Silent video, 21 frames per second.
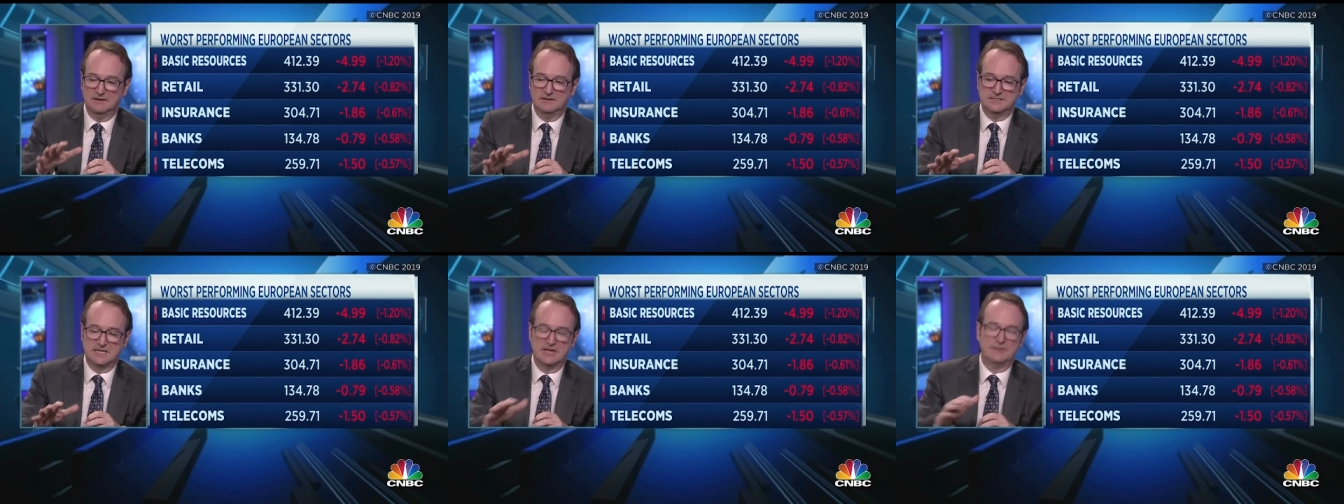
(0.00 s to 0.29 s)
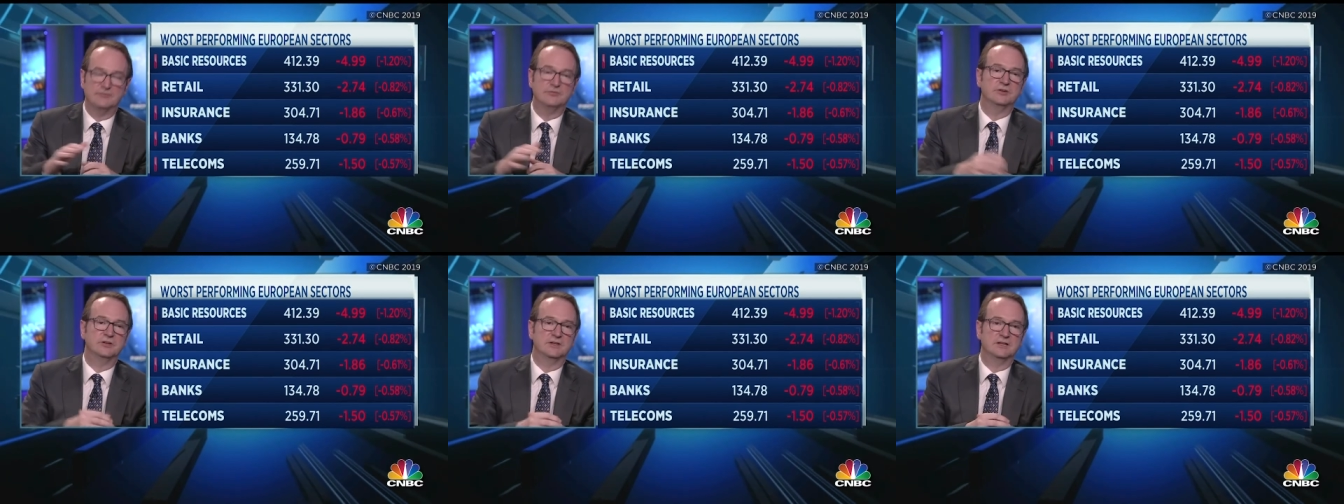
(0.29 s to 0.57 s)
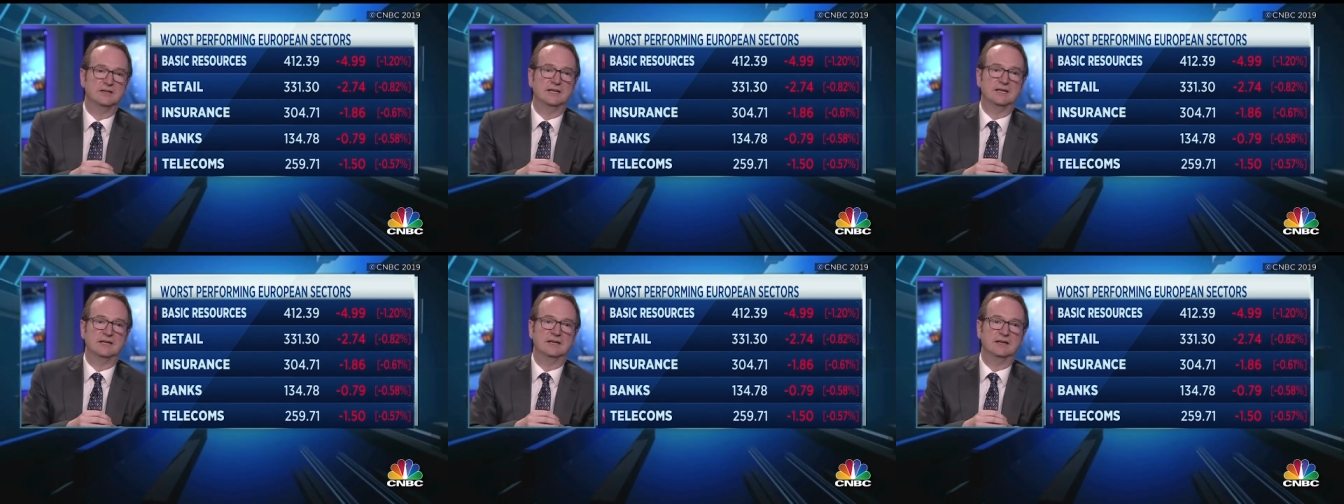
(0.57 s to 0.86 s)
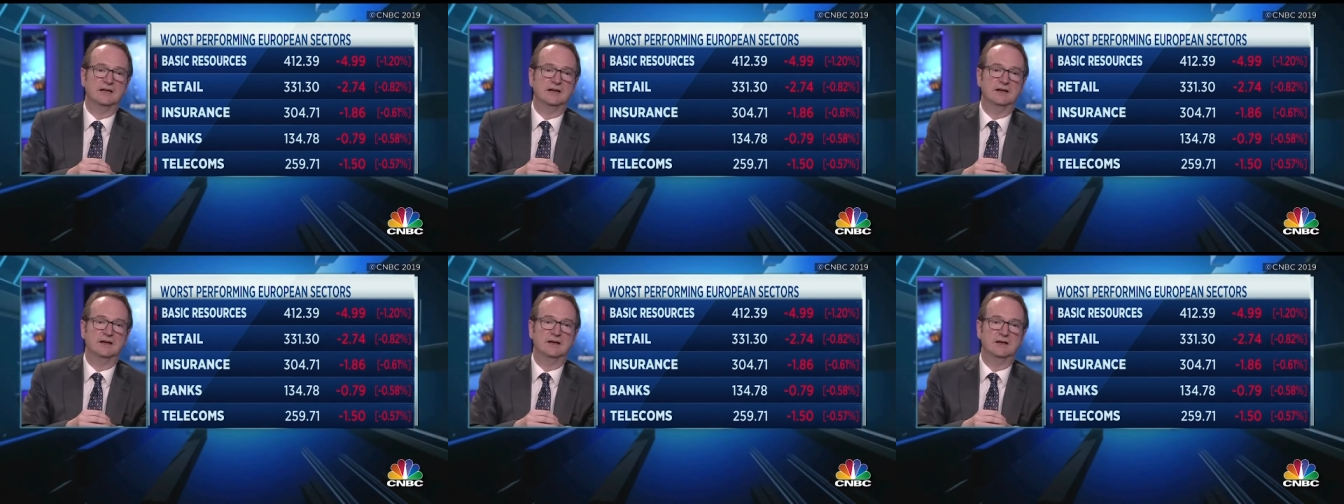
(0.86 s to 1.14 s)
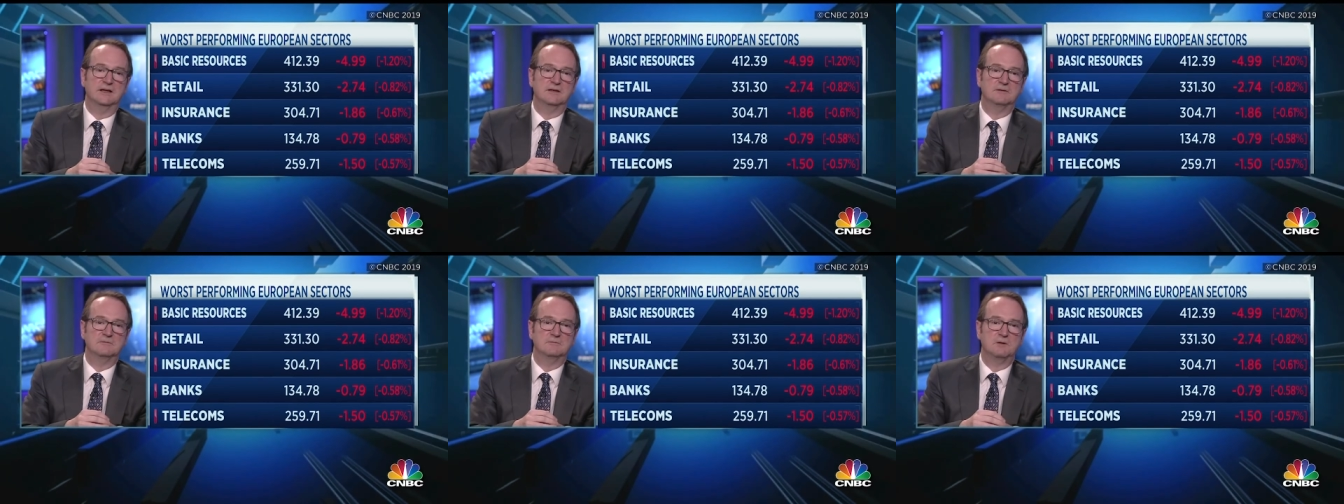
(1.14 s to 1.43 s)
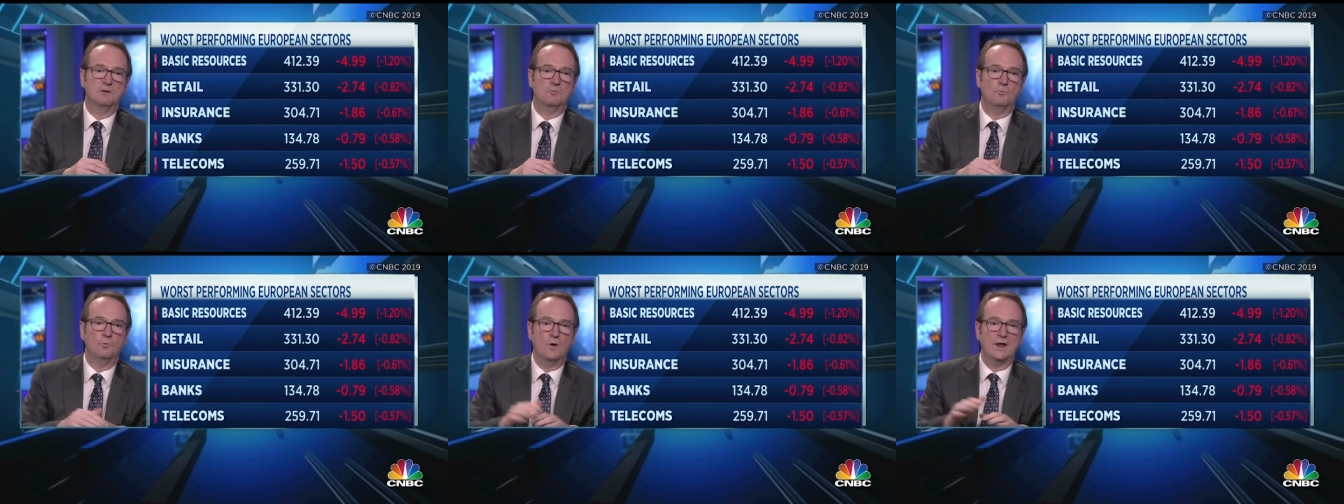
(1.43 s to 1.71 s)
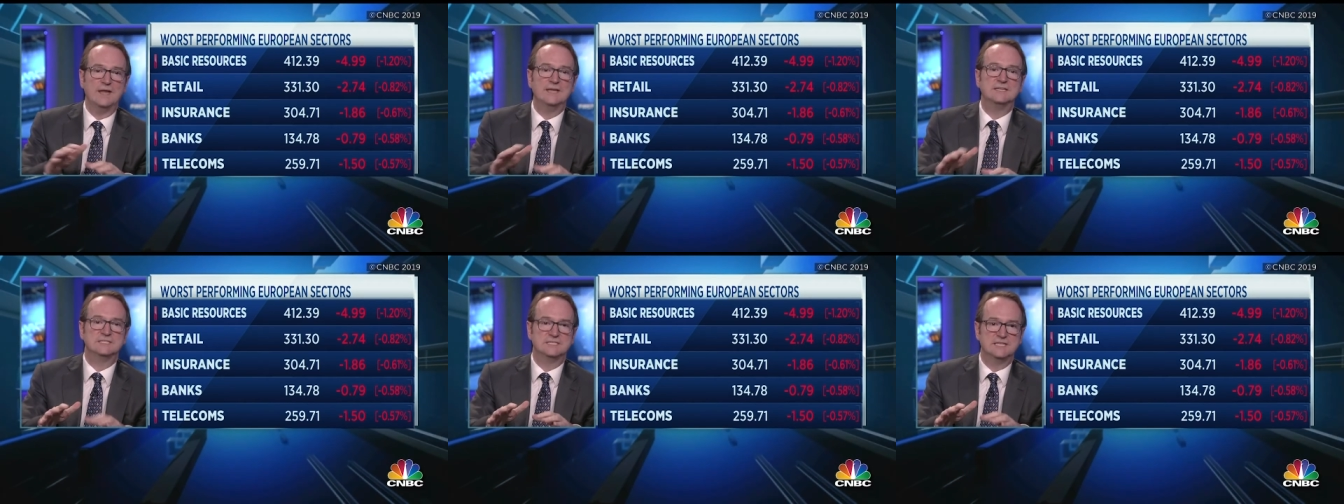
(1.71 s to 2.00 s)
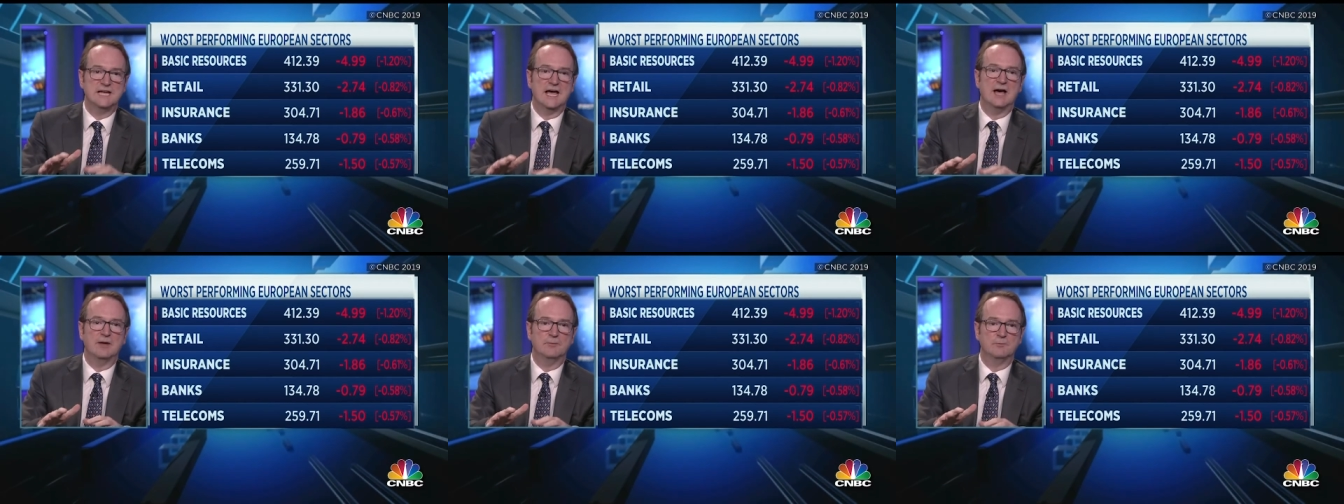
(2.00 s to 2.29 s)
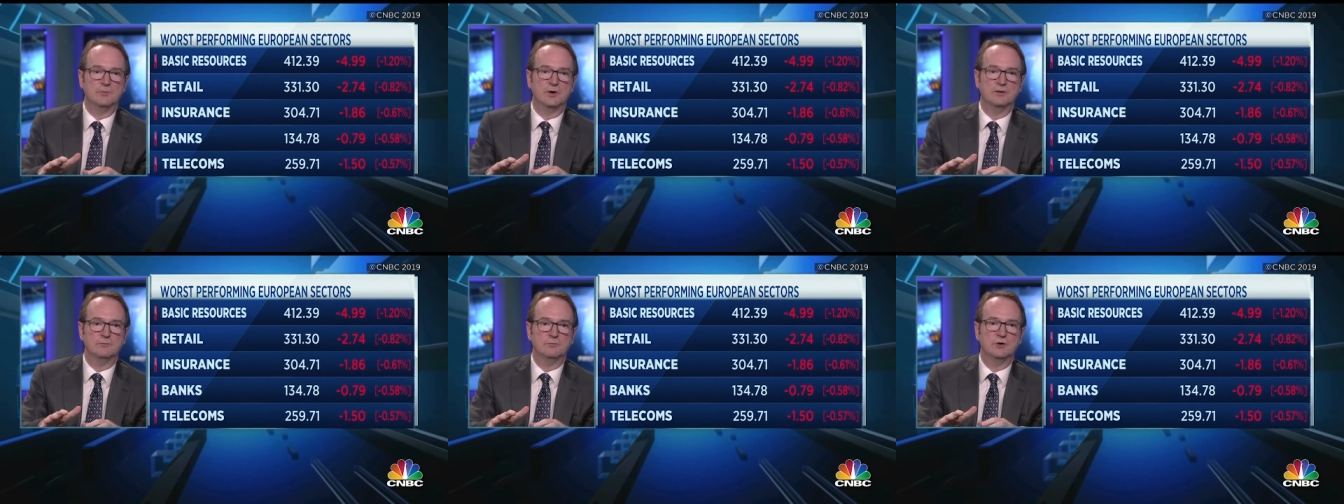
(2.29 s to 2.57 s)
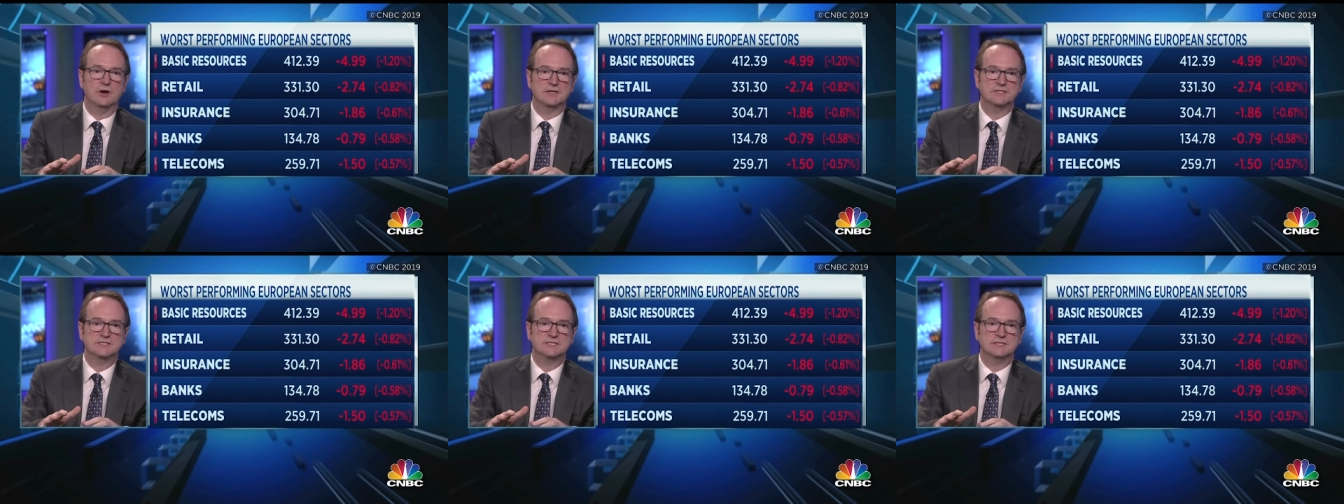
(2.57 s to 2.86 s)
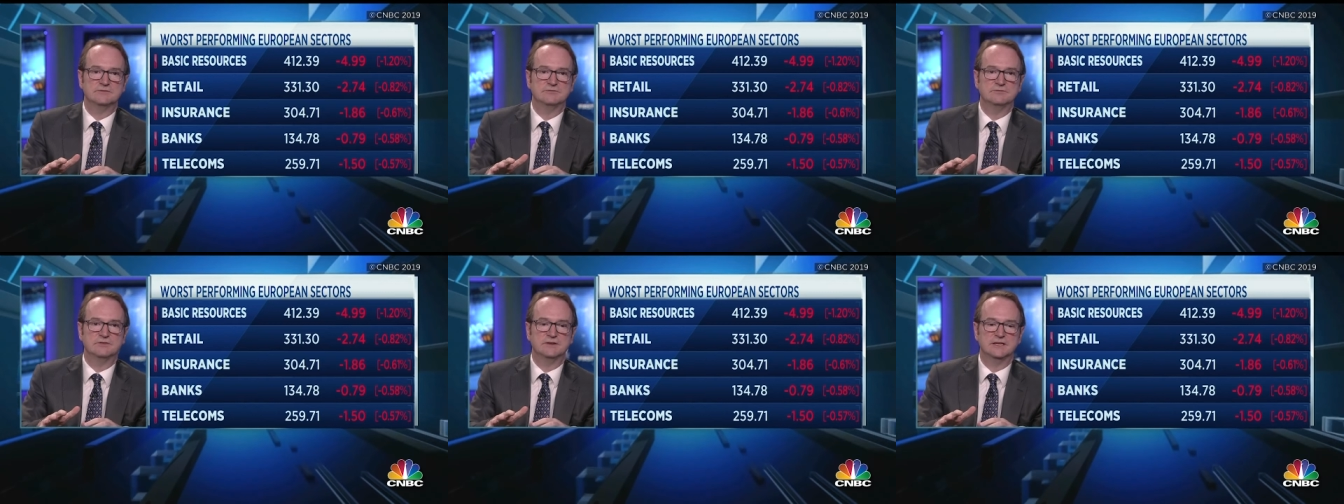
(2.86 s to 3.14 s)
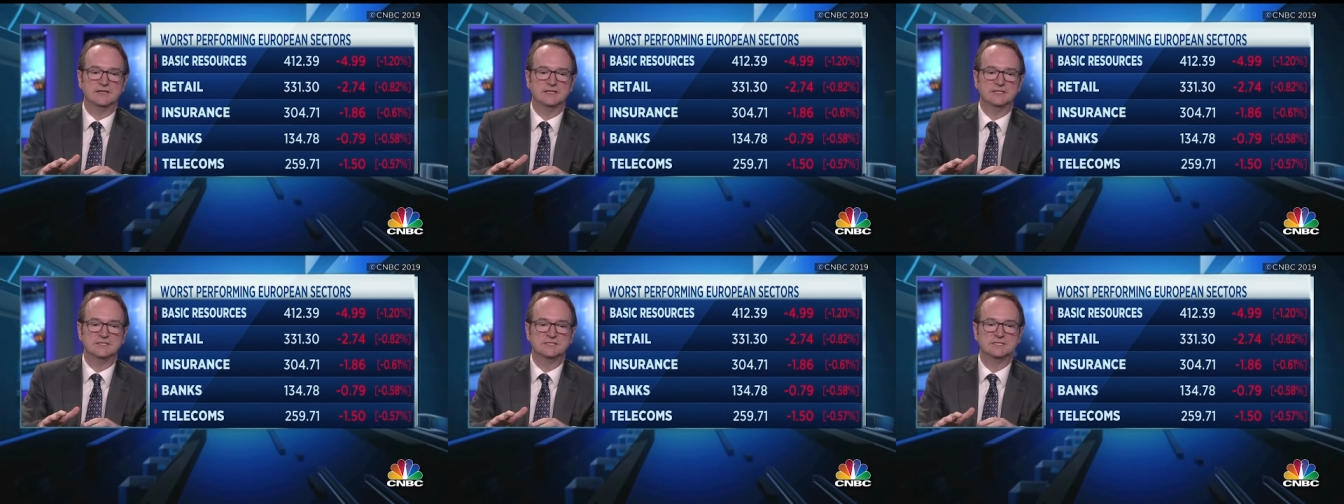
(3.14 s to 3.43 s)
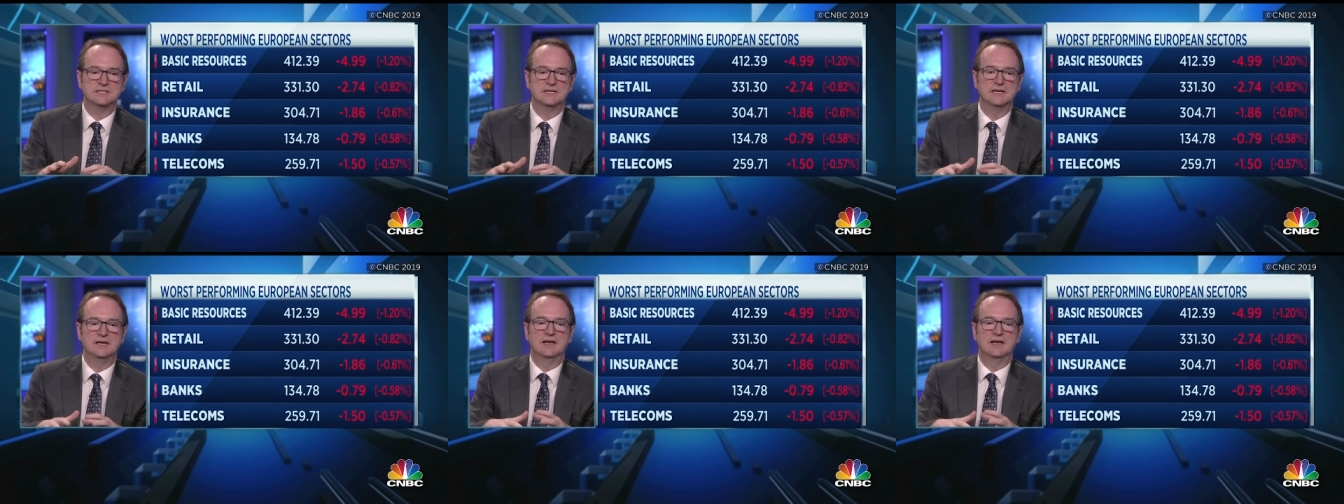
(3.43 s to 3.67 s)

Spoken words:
definitely weighed down by Brexit fears,